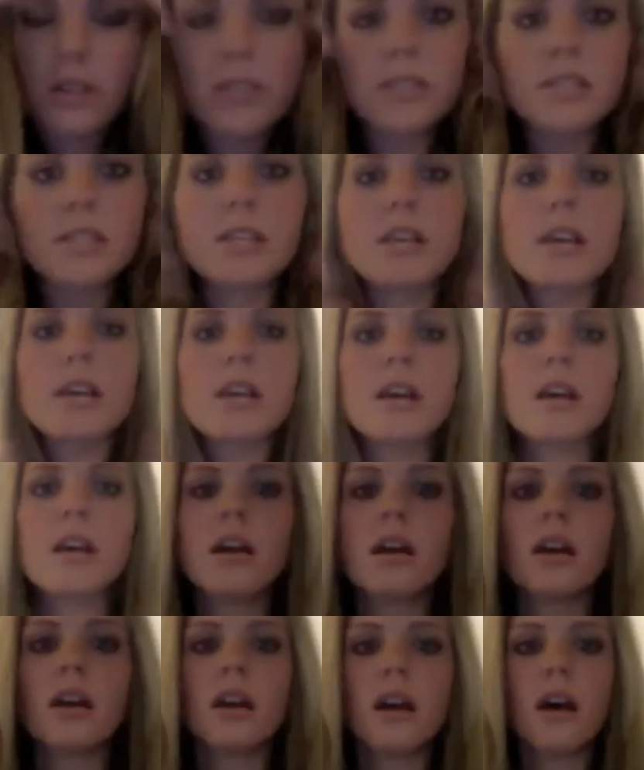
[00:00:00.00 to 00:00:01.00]
see
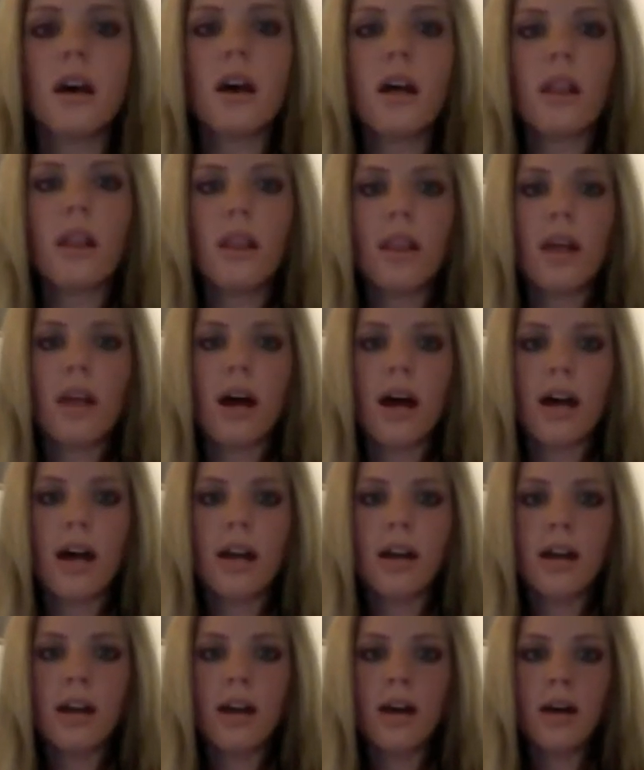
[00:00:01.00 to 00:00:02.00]

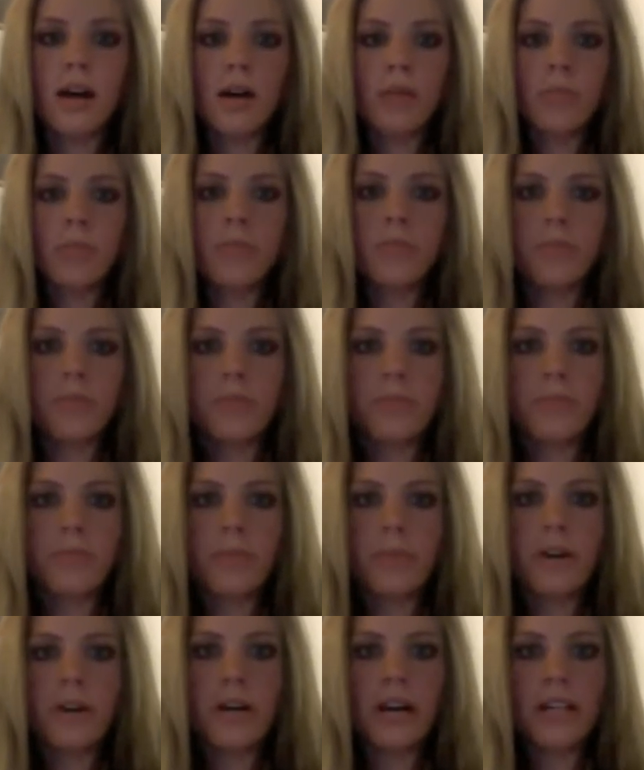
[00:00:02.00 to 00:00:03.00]
that
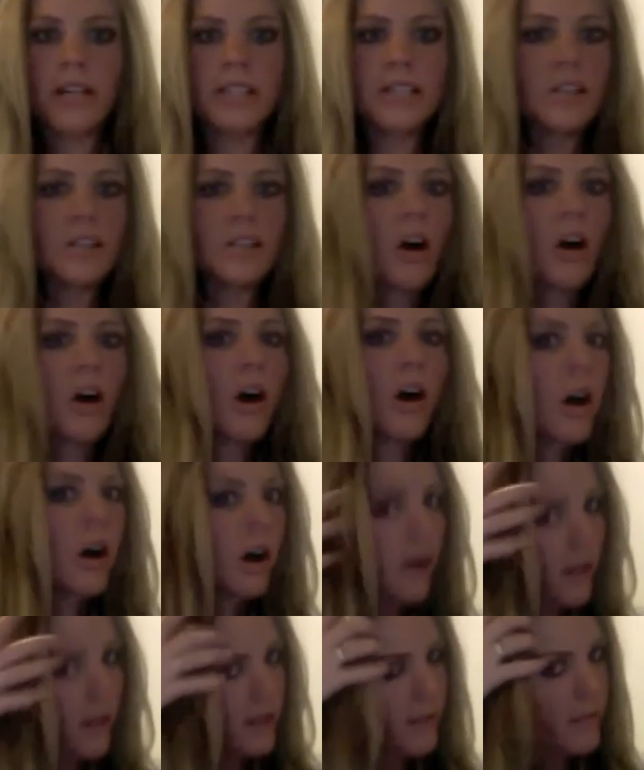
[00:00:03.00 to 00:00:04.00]
they're nice and
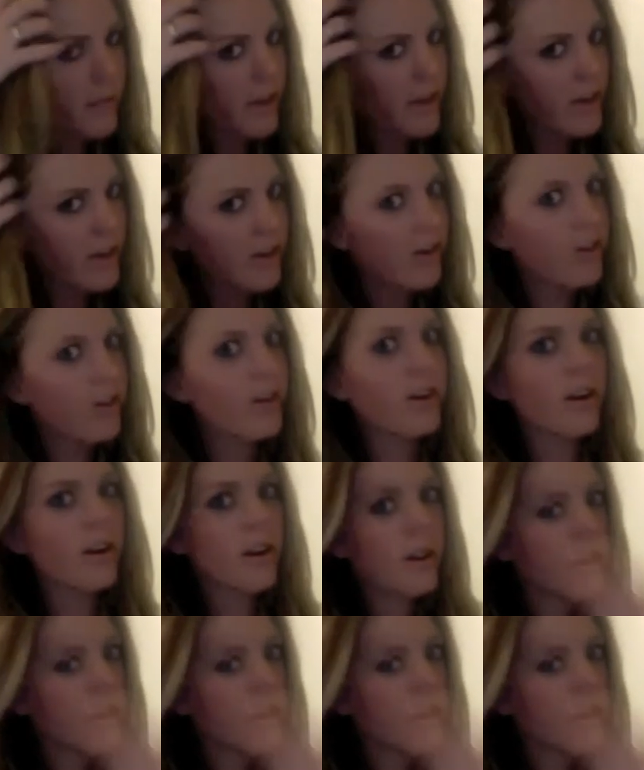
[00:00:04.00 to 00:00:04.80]
long, and they make your